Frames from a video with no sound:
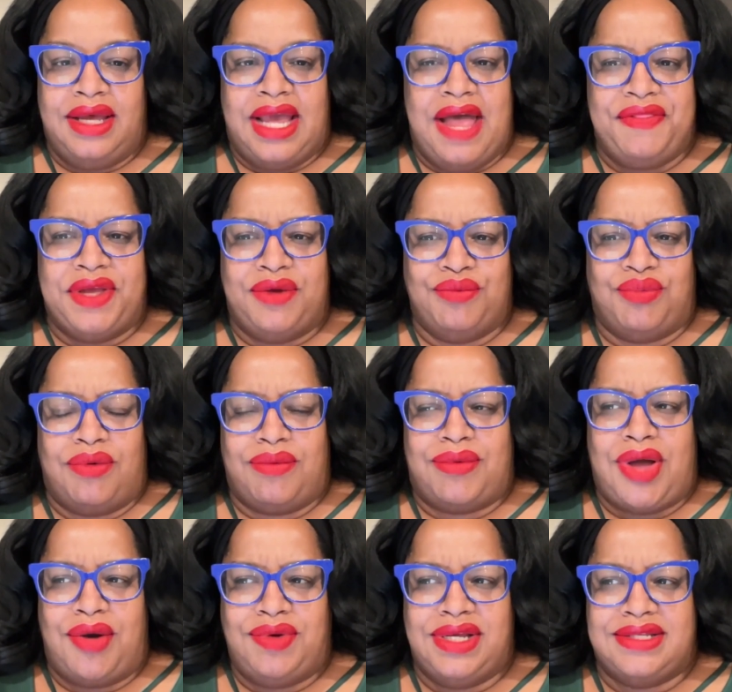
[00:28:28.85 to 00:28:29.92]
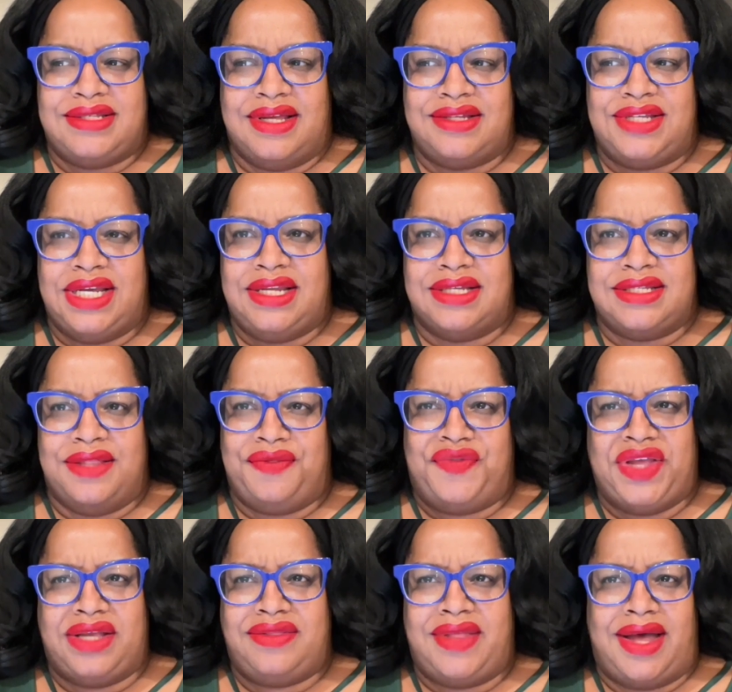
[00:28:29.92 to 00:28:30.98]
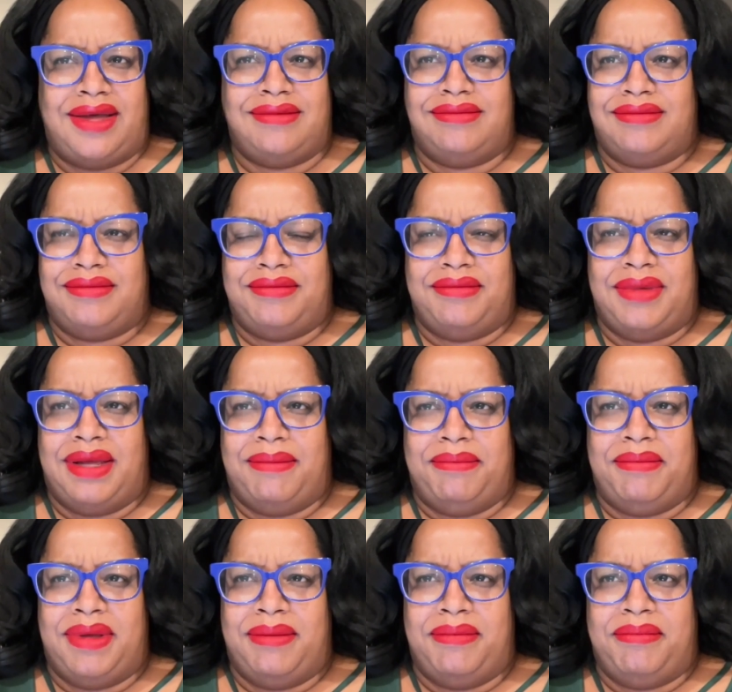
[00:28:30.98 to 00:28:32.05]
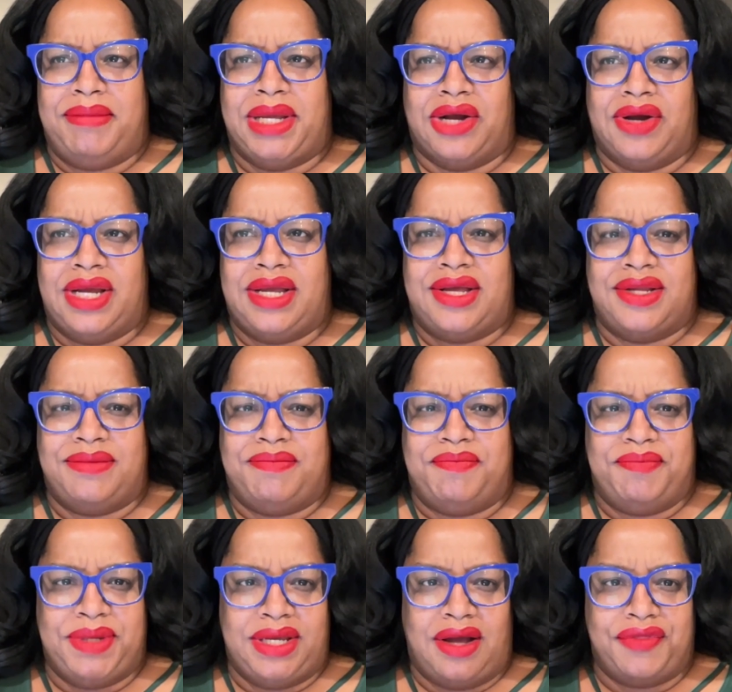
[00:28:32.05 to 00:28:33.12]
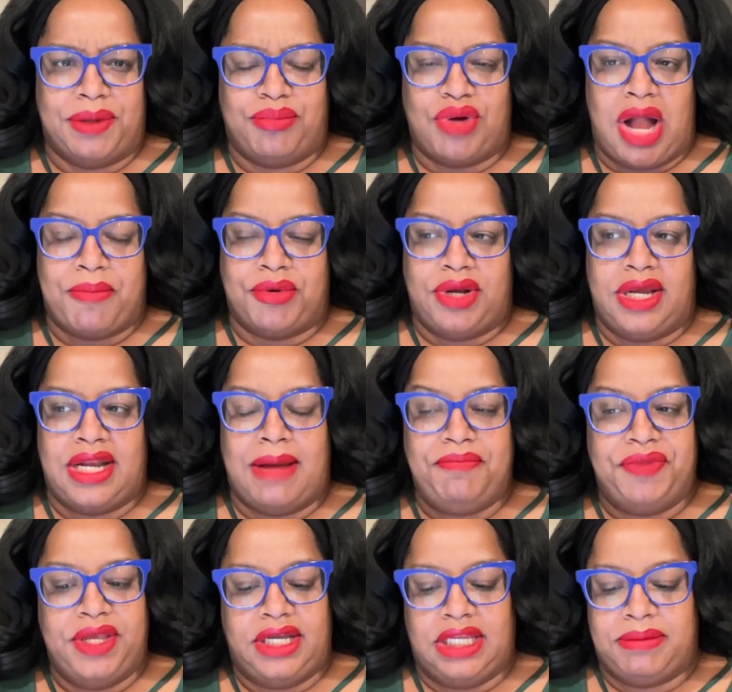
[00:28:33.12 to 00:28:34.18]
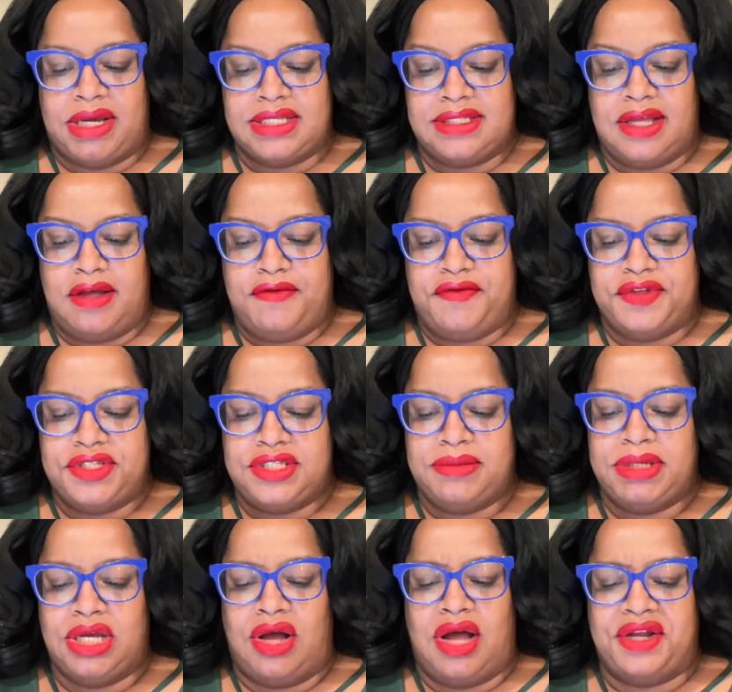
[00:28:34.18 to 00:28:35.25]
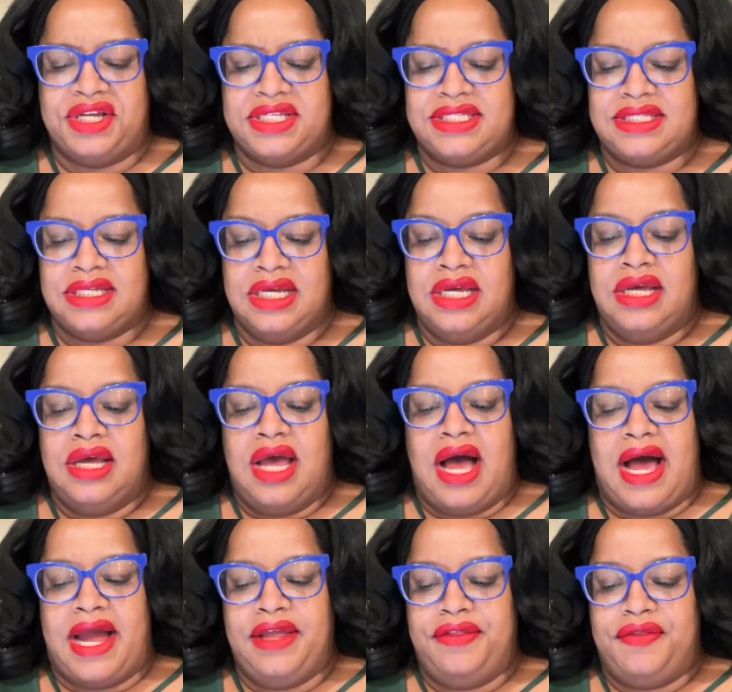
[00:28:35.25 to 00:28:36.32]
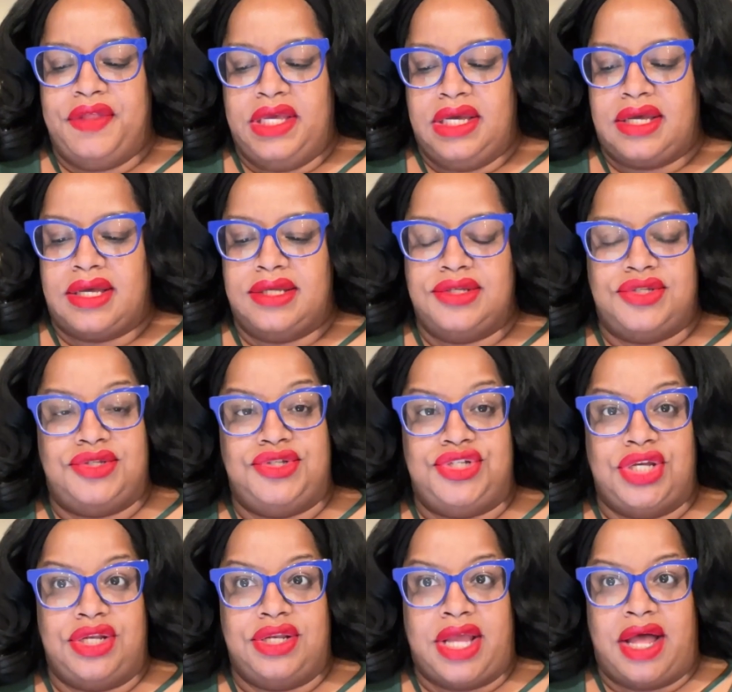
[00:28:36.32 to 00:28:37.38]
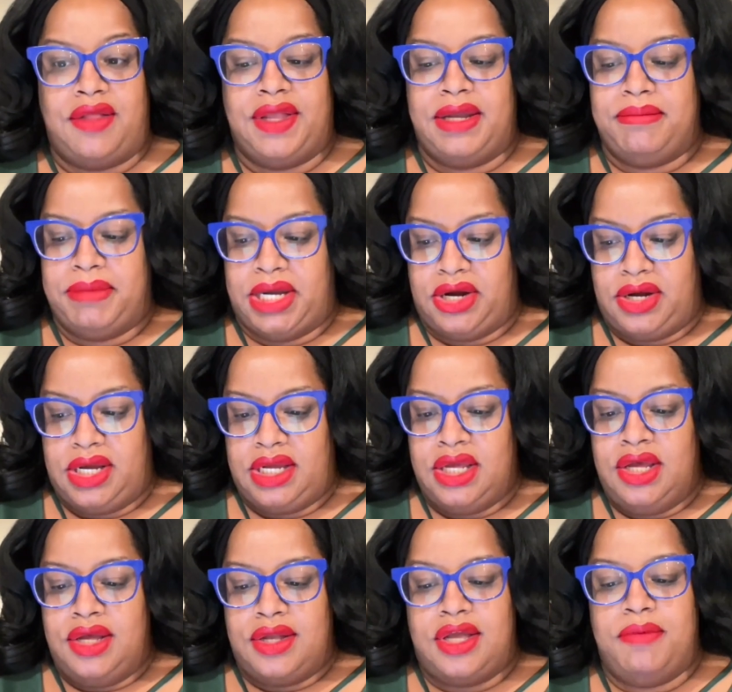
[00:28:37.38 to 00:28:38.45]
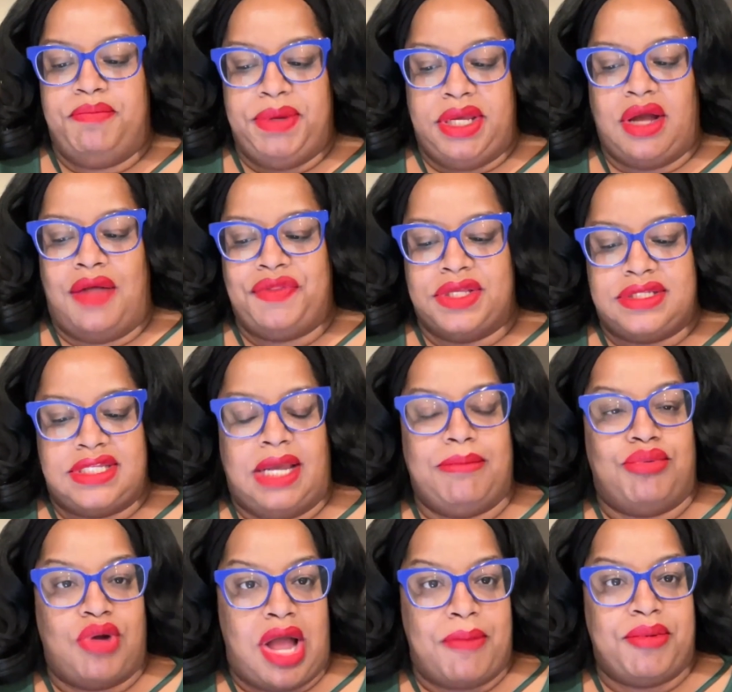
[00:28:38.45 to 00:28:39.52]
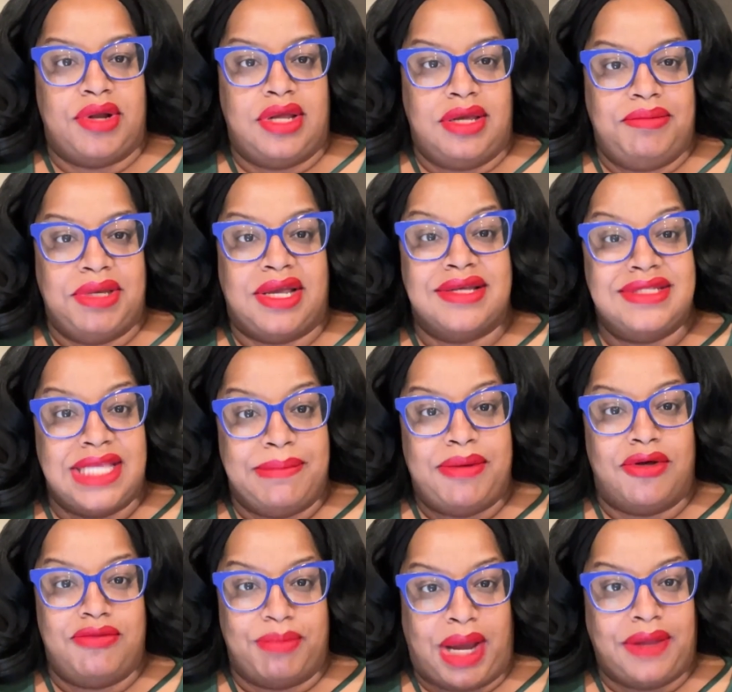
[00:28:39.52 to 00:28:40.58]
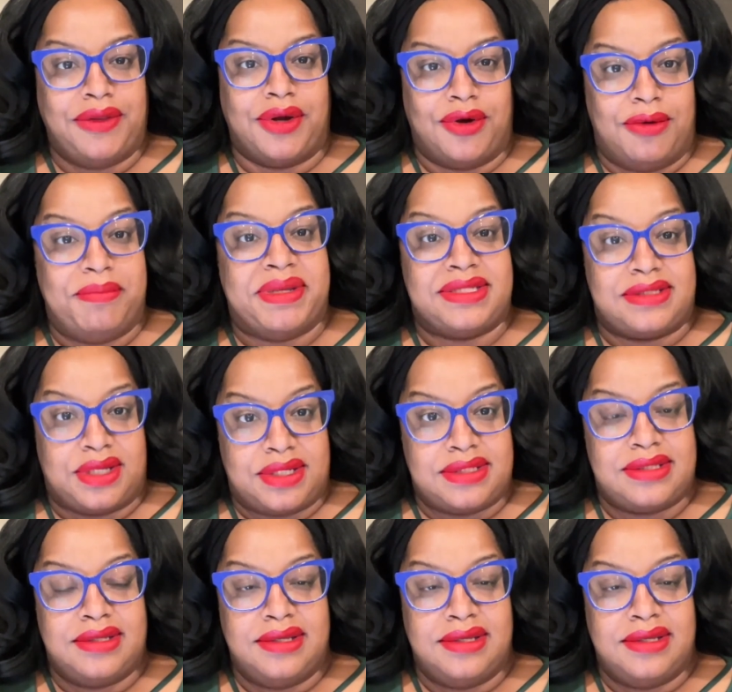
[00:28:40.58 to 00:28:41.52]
And then Cody says he doesn't think that Mary could be on the property. And I'm thinking myself, to be honest, I think Janelle and Mary could be on the same property because they both mind their own business.